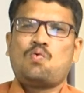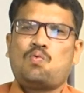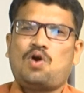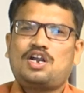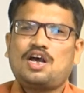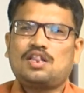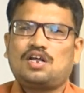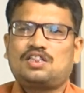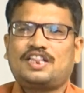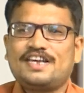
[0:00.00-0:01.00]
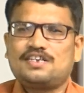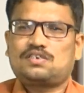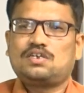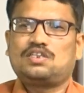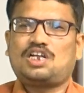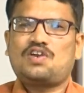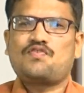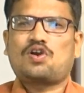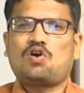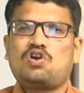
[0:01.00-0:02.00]
What are the things that we
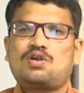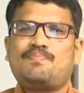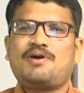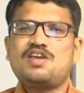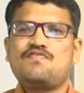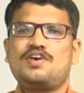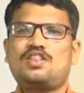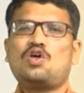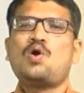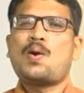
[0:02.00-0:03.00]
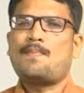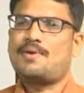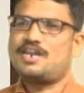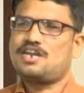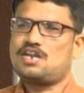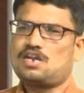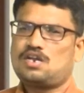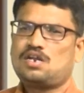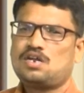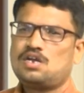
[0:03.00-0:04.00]
can't buy with money?
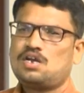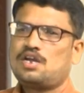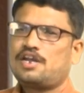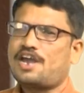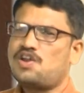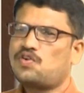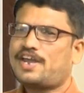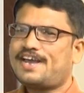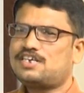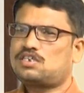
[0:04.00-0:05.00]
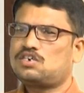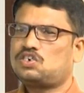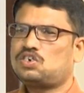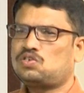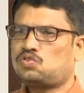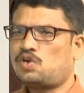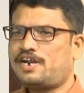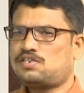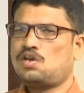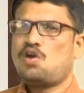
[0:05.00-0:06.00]
Can you guess,
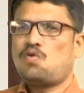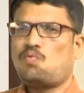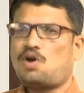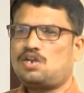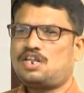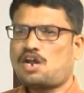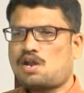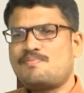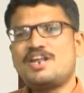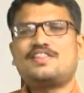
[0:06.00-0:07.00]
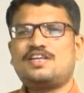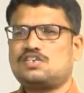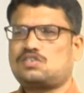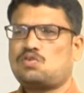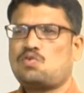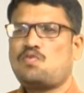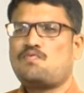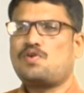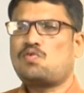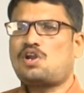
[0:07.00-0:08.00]
students? There are many things
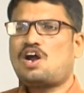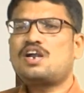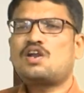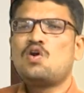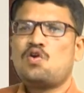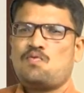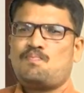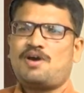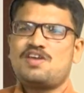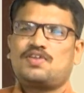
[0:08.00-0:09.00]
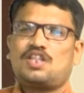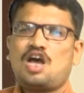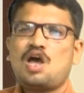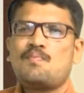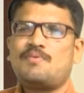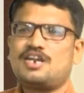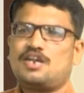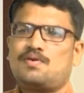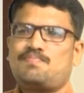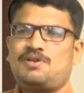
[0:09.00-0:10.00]
we could not buy with the money.
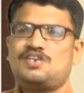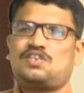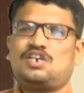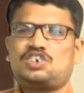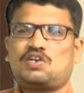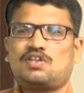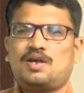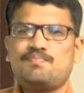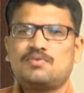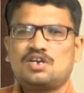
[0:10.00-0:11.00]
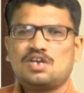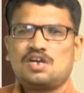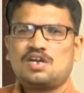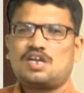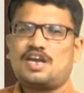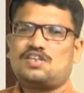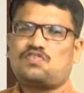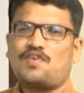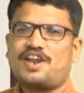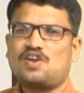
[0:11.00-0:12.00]
Please list out them. Yes,
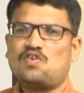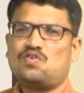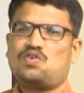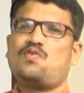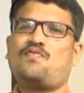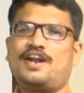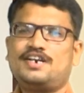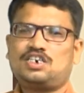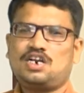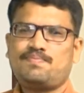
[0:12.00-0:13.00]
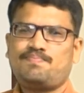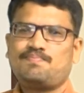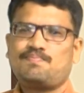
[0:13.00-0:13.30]
very good. Friendship.